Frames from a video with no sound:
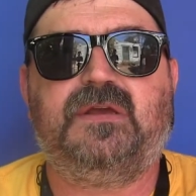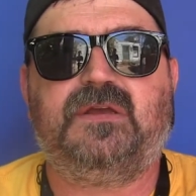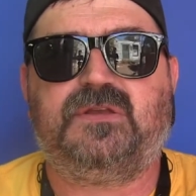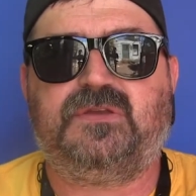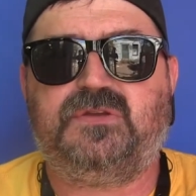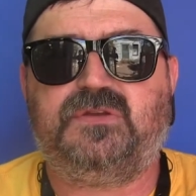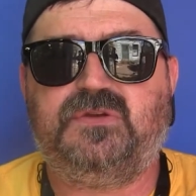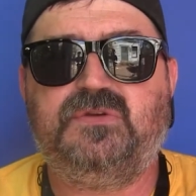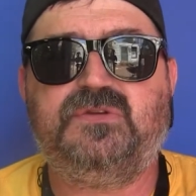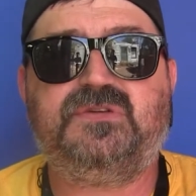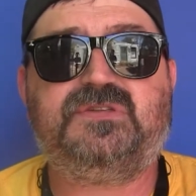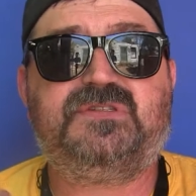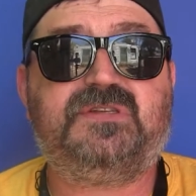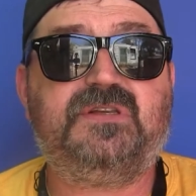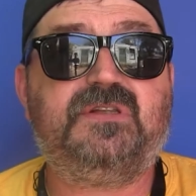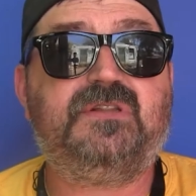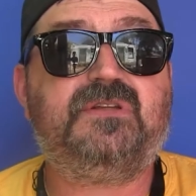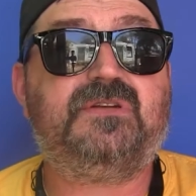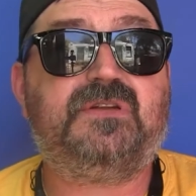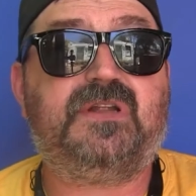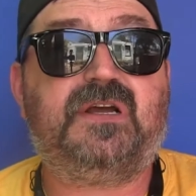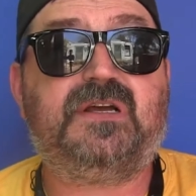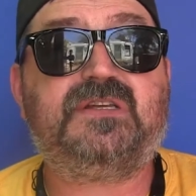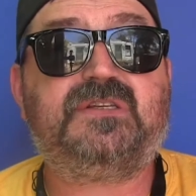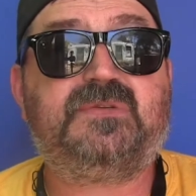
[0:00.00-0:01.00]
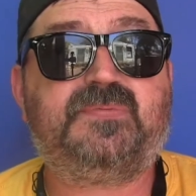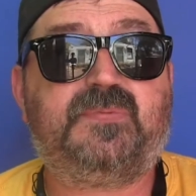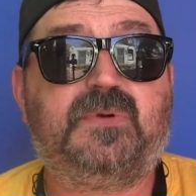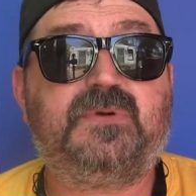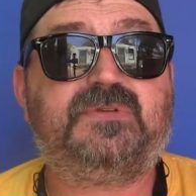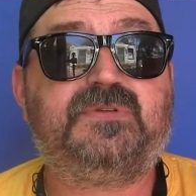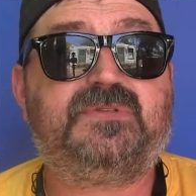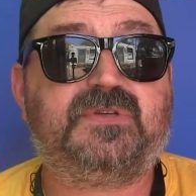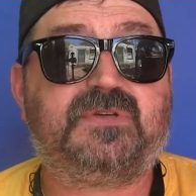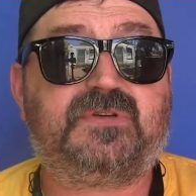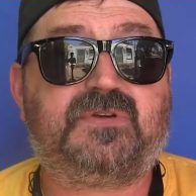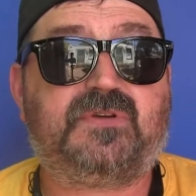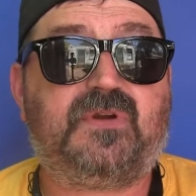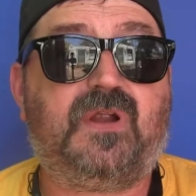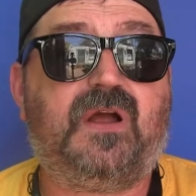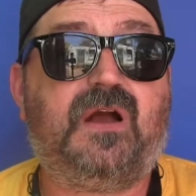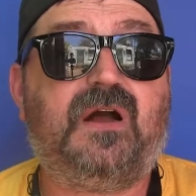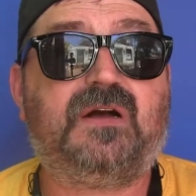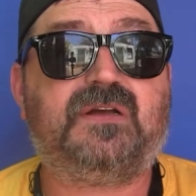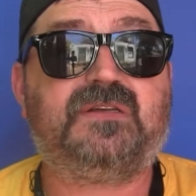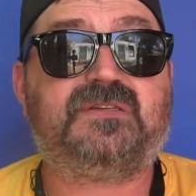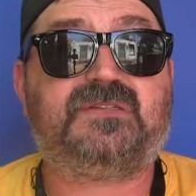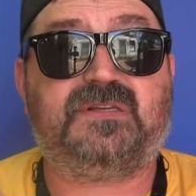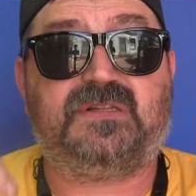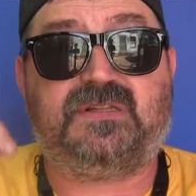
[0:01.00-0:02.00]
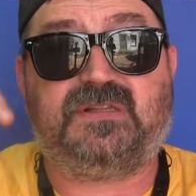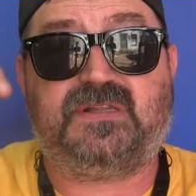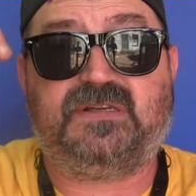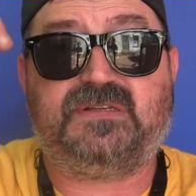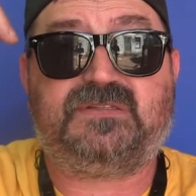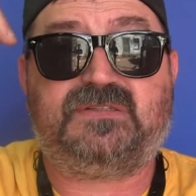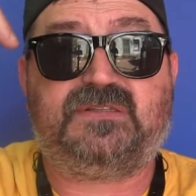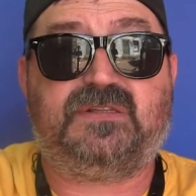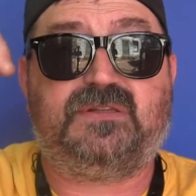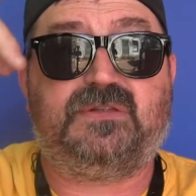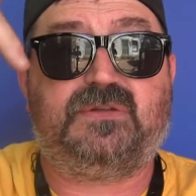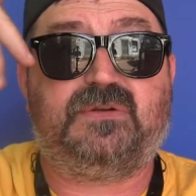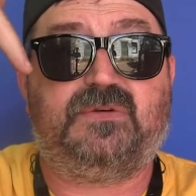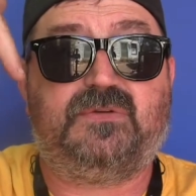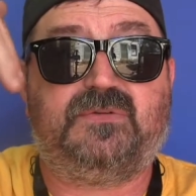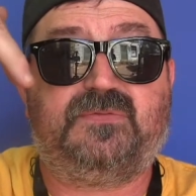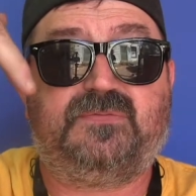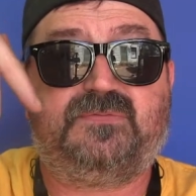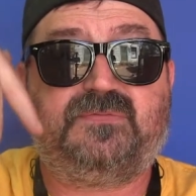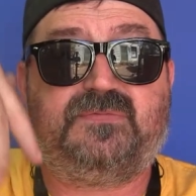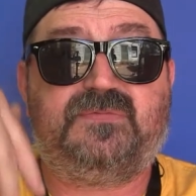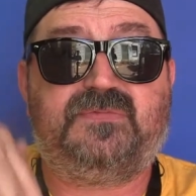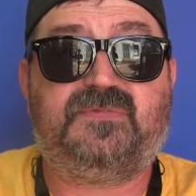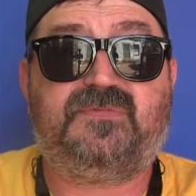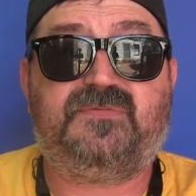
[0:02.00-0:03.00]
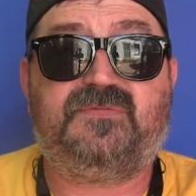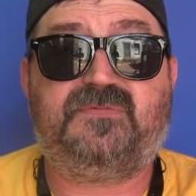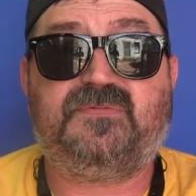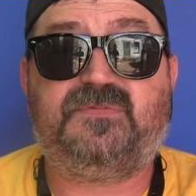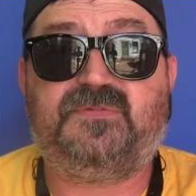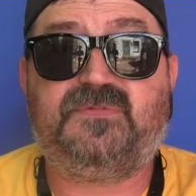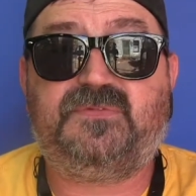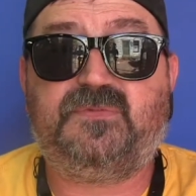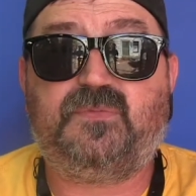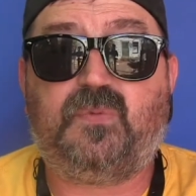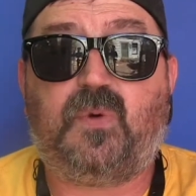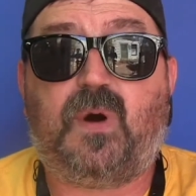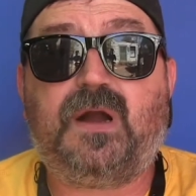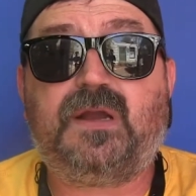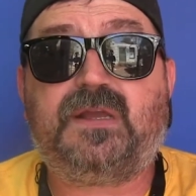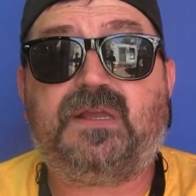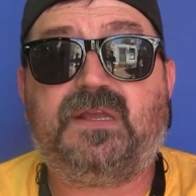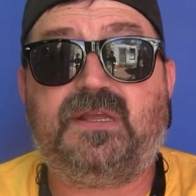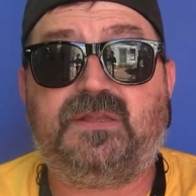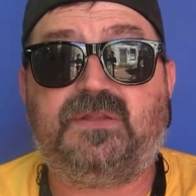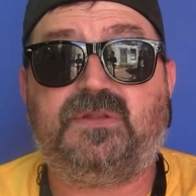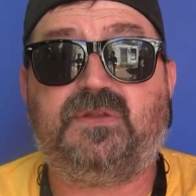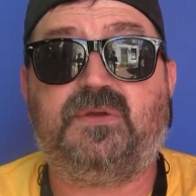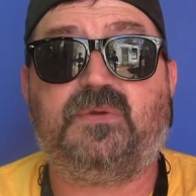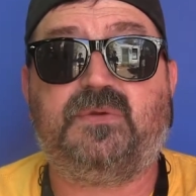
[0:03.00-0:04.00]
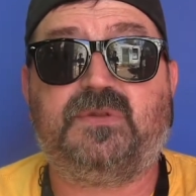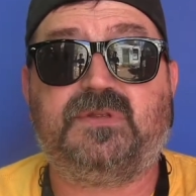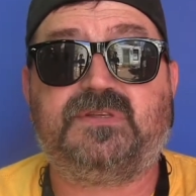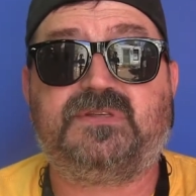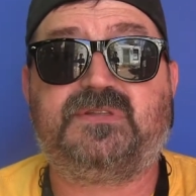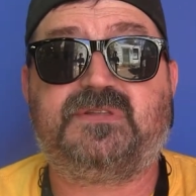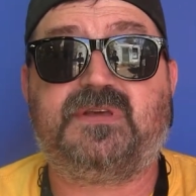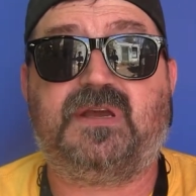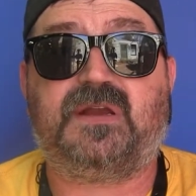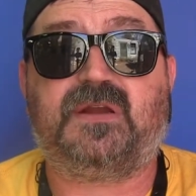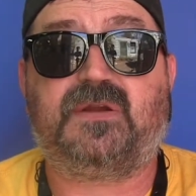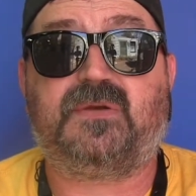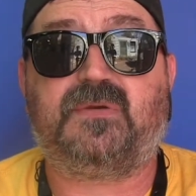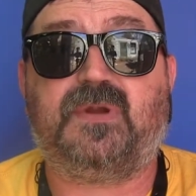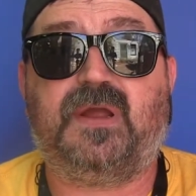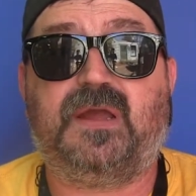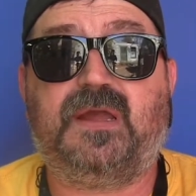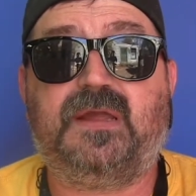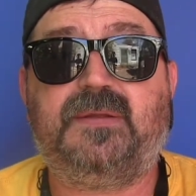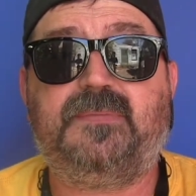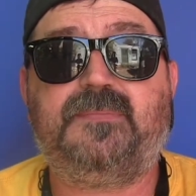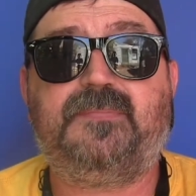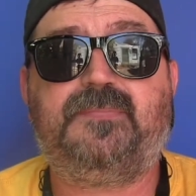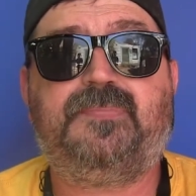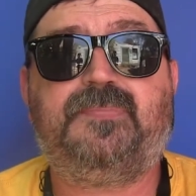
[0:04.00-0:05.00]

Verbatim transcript: You still are not supposed to cross unless the little walking dude is there, right?